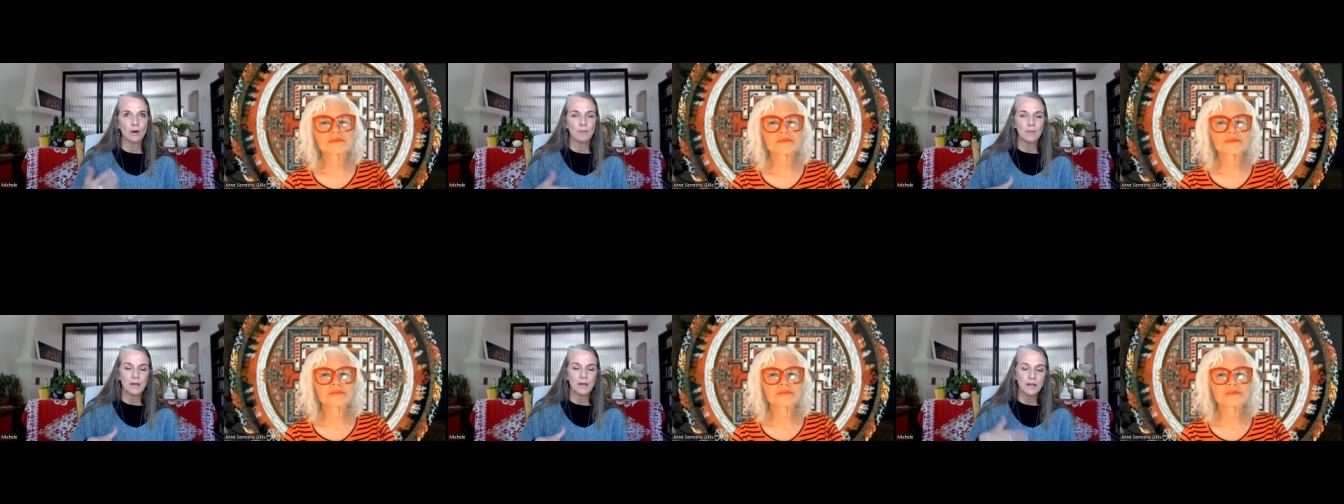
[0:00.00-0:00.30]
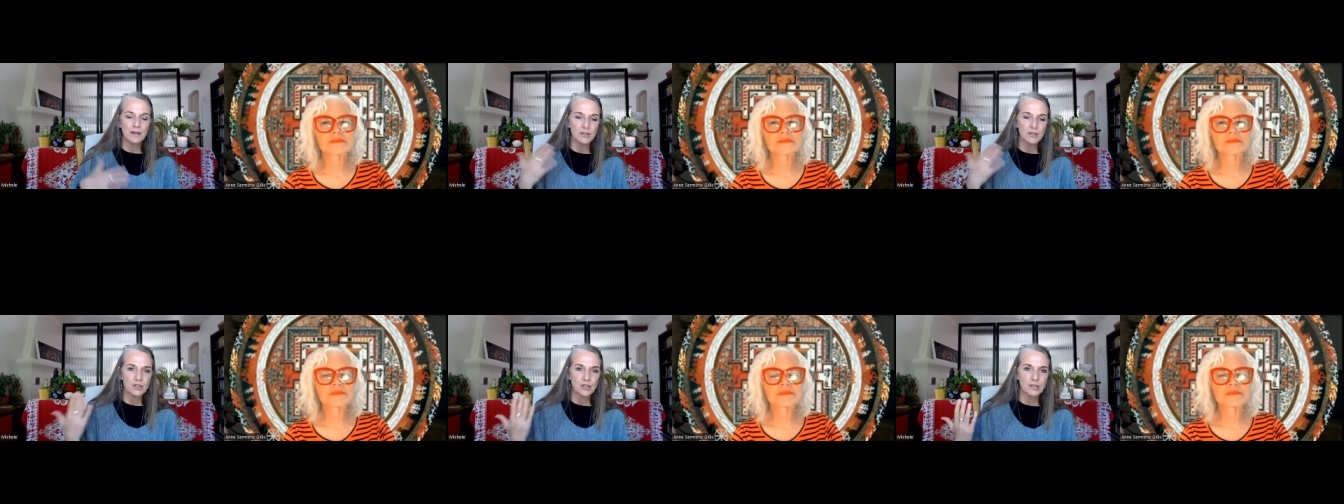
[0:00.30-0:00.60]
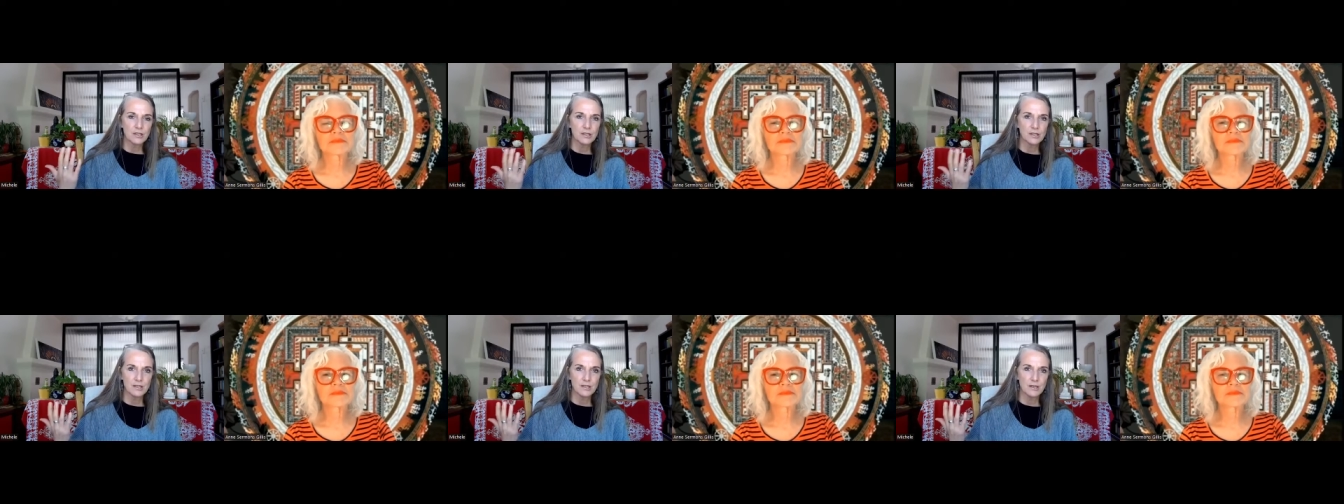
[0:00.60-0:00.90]
he had
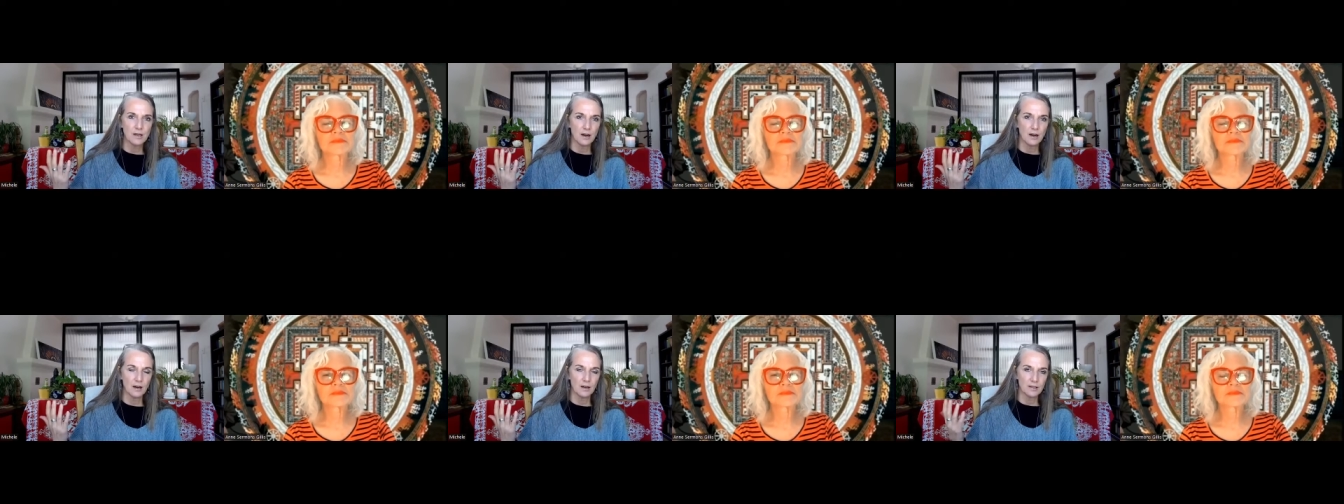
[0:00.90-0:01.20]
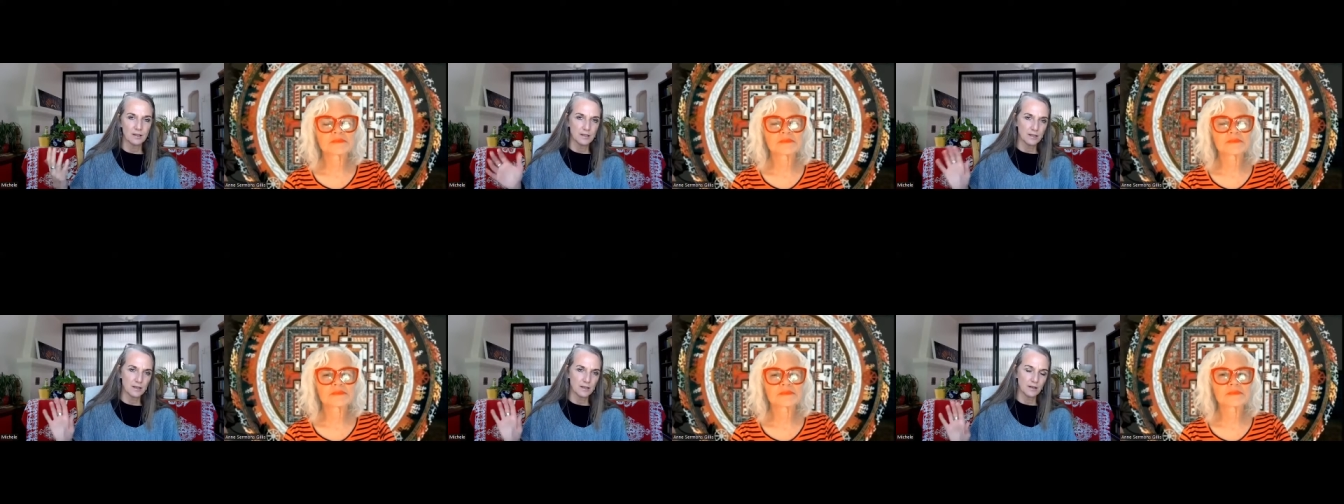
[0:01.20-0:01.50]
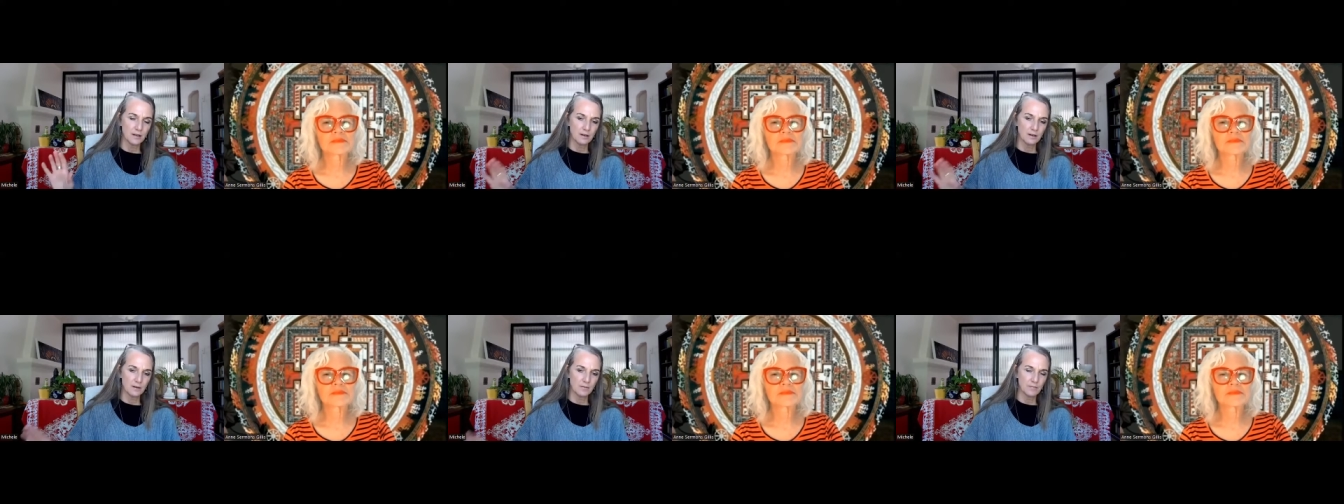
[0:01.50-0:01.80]
just did
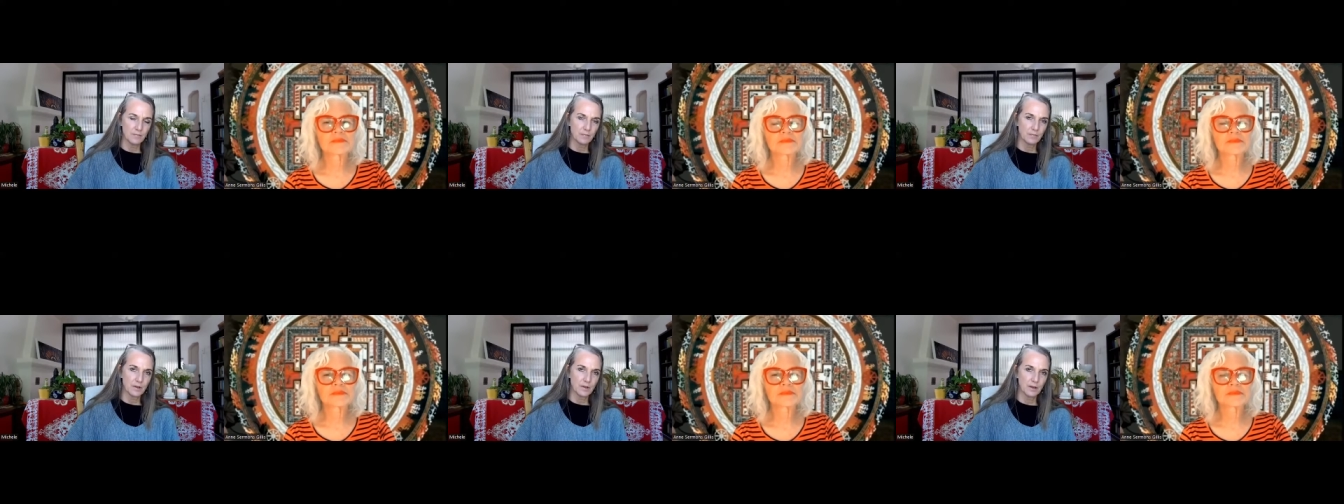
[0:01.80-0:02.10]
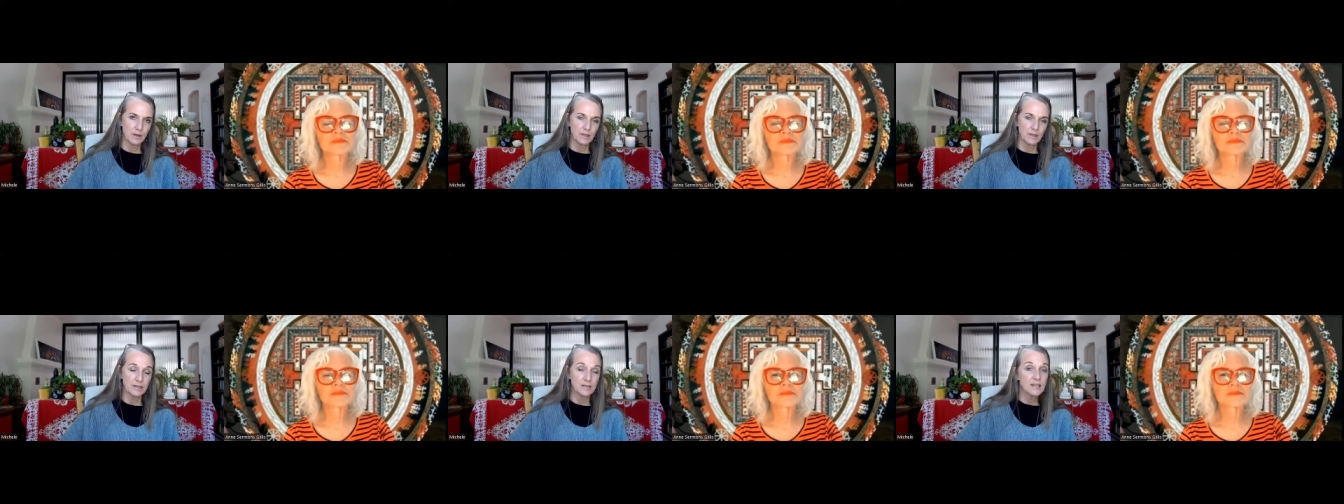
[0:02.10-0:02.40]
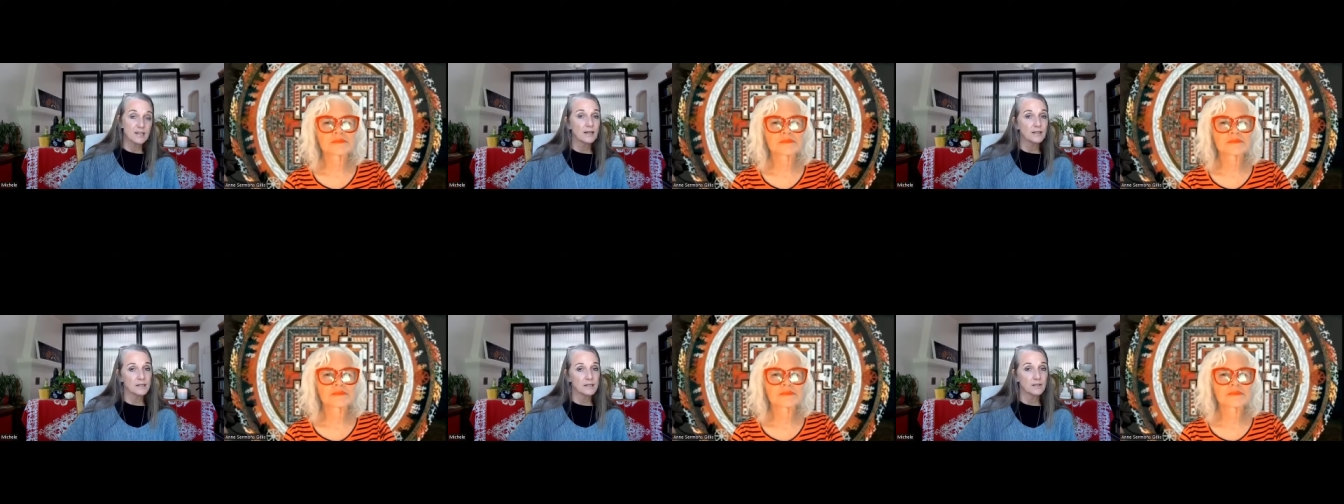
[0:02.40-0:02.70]
an
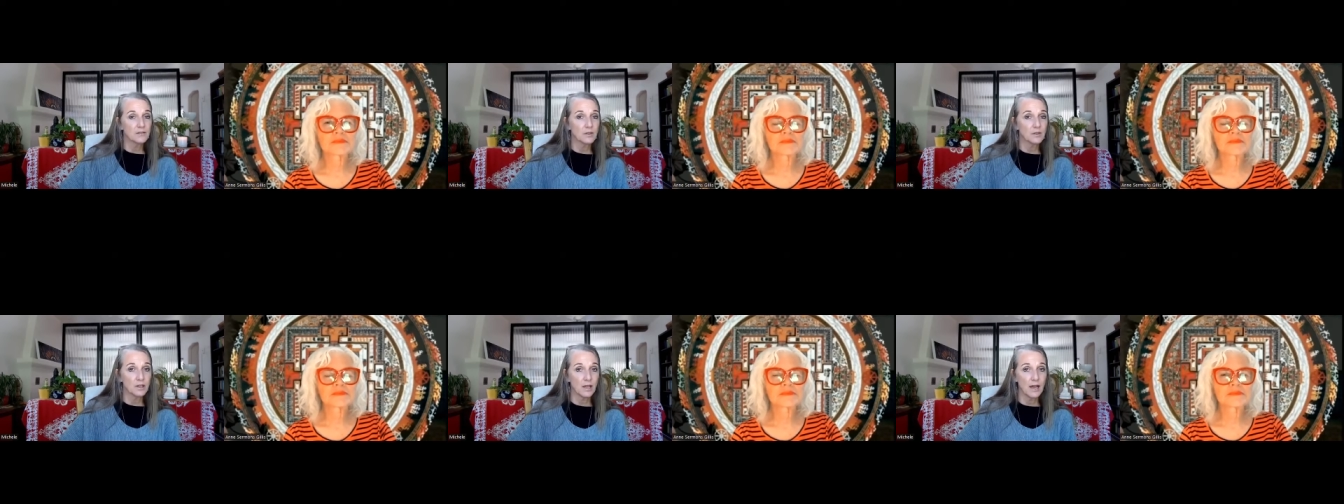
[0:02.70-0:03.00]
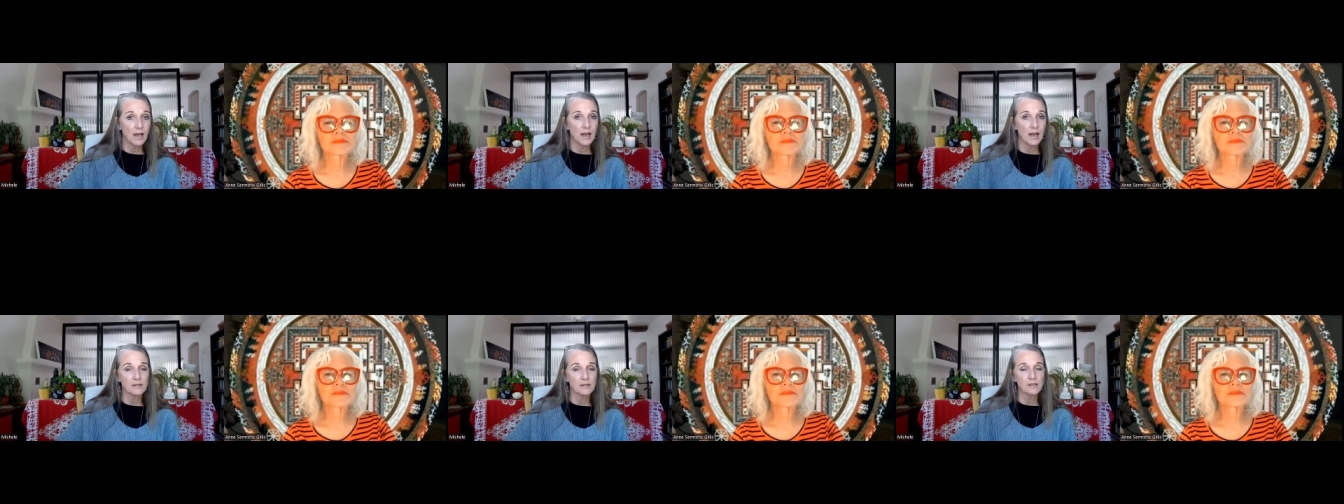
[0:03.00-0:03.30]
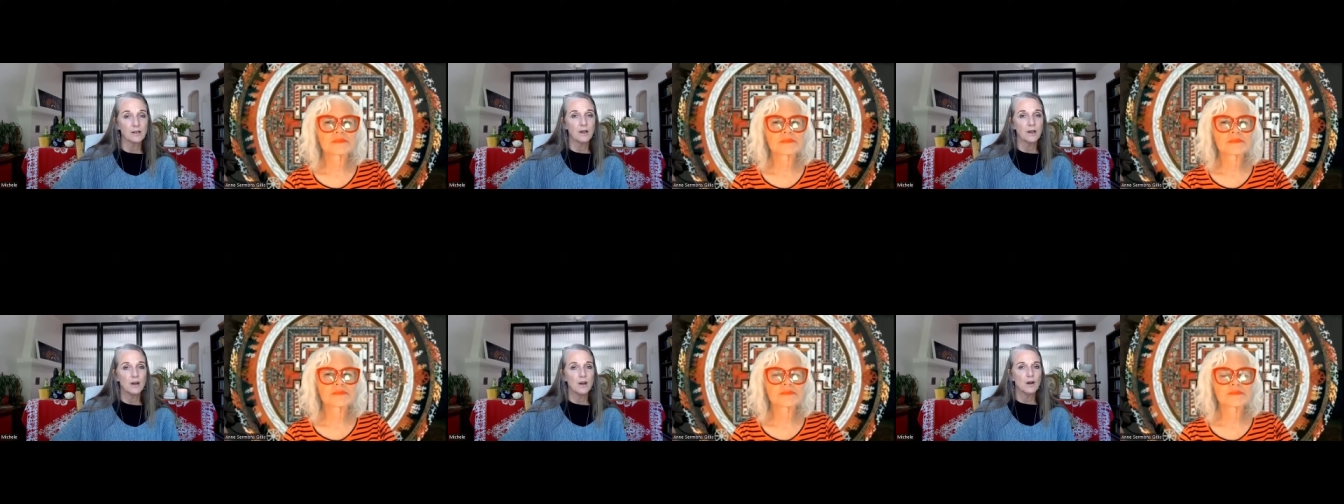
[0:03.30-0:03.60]
intensive class
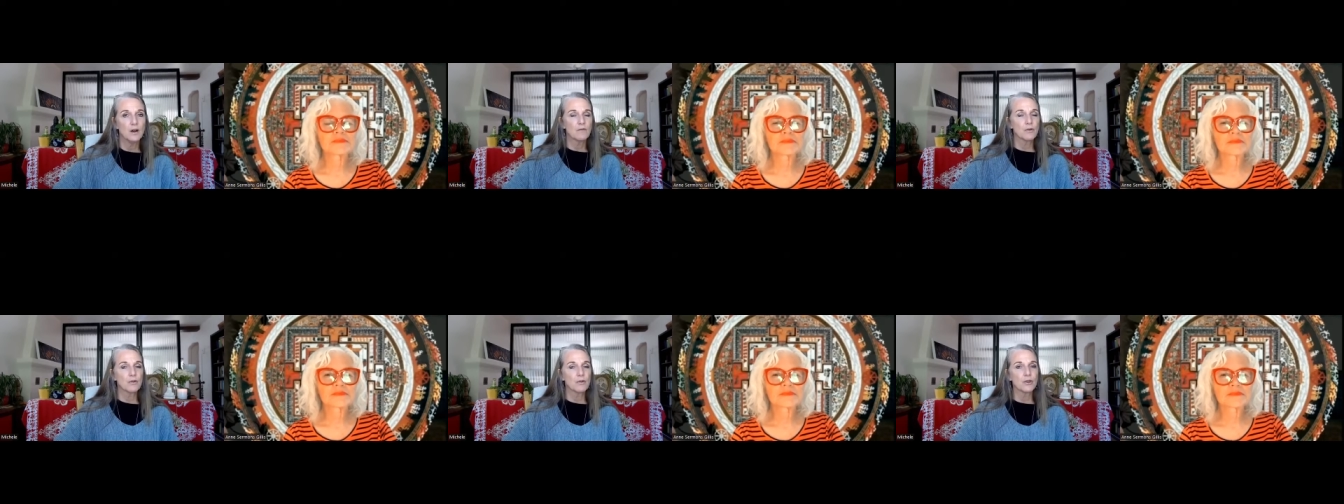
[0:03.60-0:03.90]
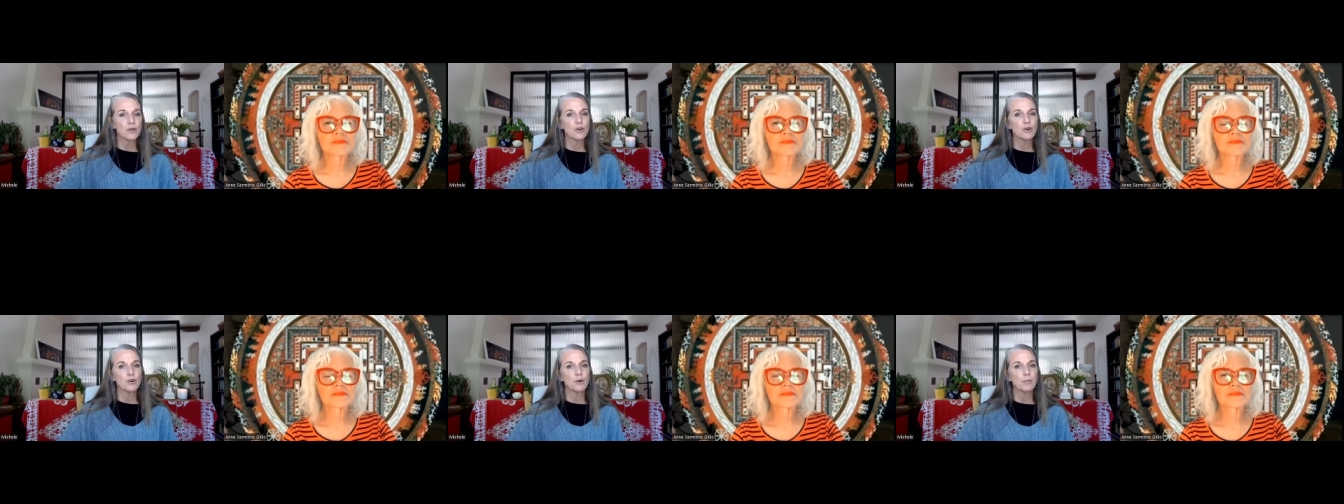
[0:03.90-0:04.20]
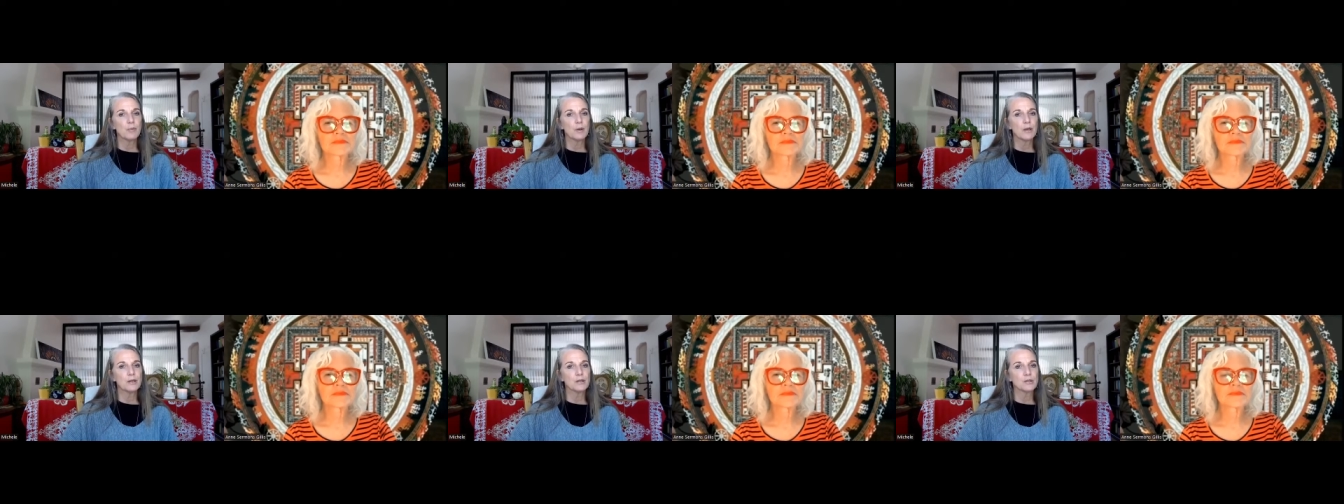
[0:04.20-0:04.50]
for the
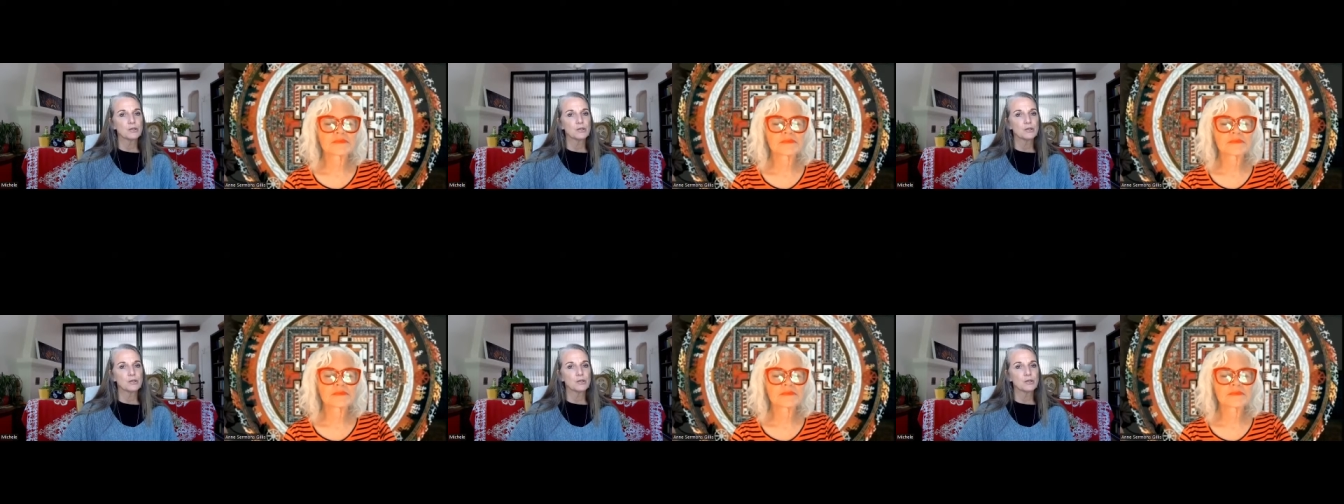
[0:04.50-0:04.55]
European